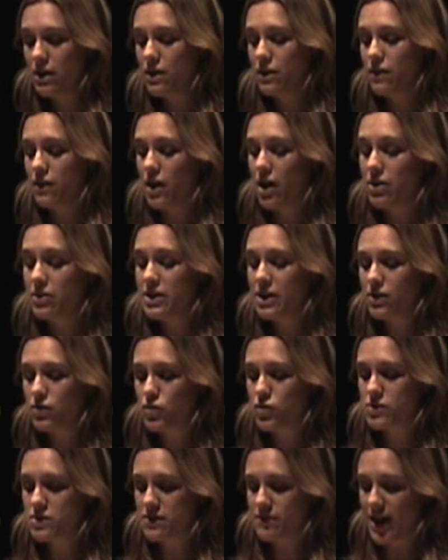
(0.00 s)
The only
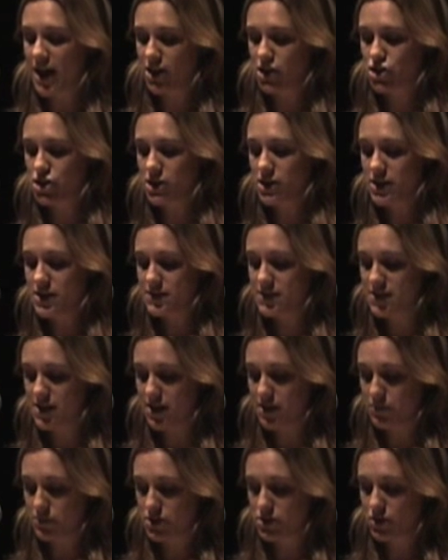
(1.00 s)
course of action, it
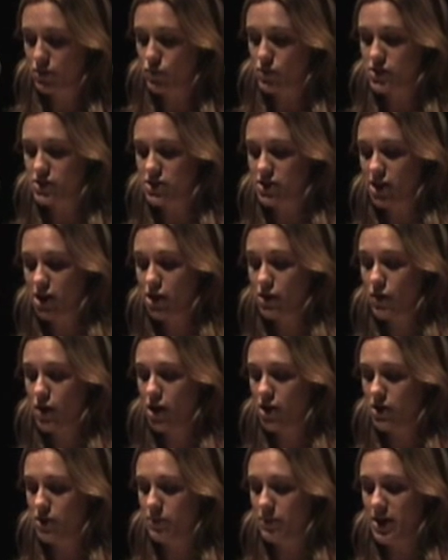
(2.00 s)
seemed, was to go
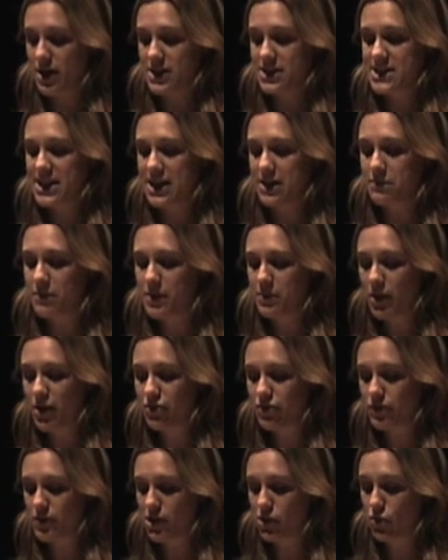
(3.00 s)
home and take my
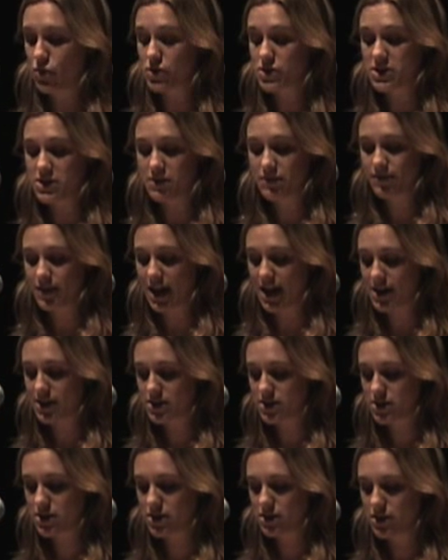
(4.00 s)
mother-in-law to the
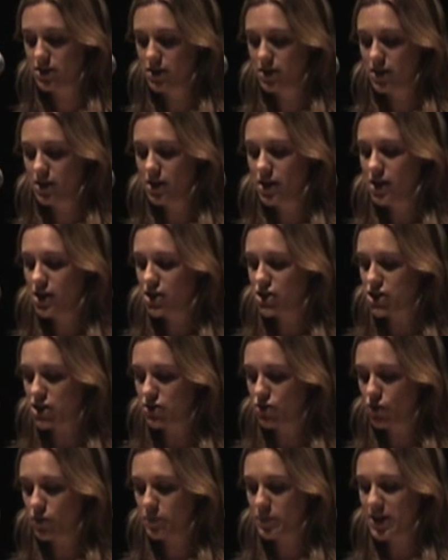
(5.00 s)
flat. She
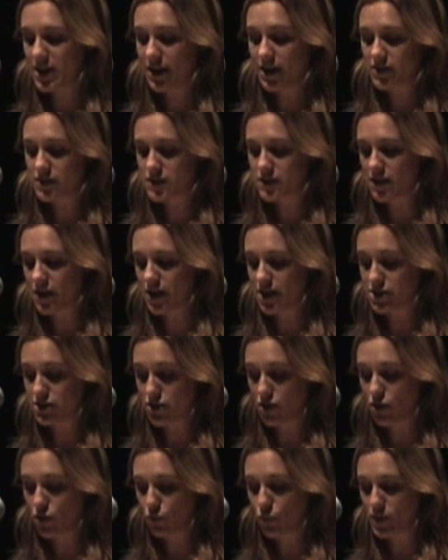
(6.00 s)
had not been outside the
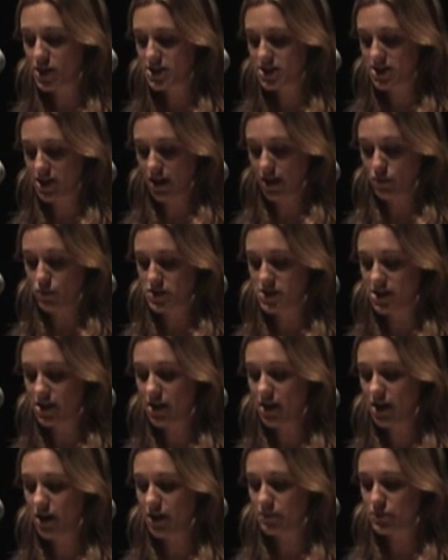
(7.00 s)
whole winter and was
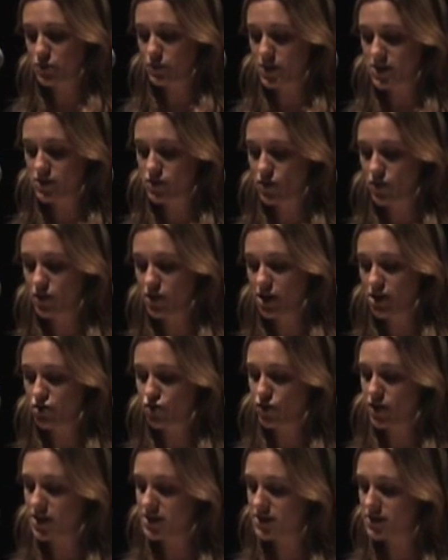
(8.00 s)
alarmed when Sonia tried to